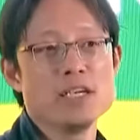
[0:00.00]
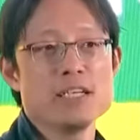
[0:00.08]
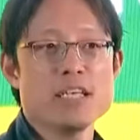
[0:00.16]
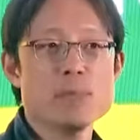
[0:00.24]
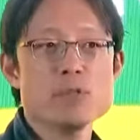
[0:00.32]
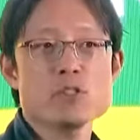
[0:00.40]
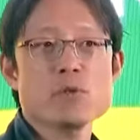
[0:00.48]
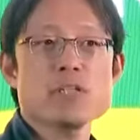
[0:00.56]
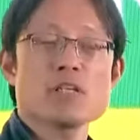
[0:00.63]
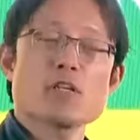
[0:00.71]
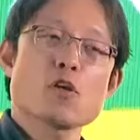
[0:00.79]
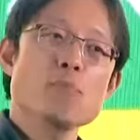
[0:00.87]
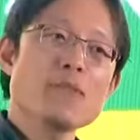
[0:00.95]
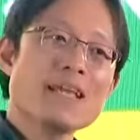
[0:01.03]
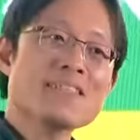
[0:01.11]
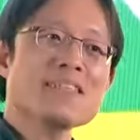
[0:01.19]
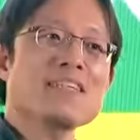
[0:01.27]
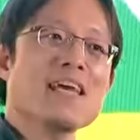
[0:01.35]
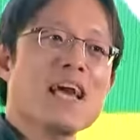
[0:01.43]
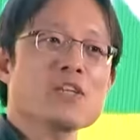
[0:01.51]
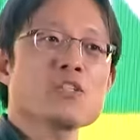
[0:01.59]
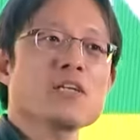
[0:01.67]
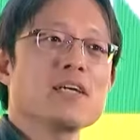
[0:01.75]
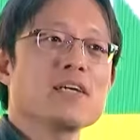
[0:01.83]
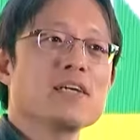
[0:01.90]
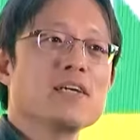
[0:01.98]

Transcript: demonstrate that the complexity, actually,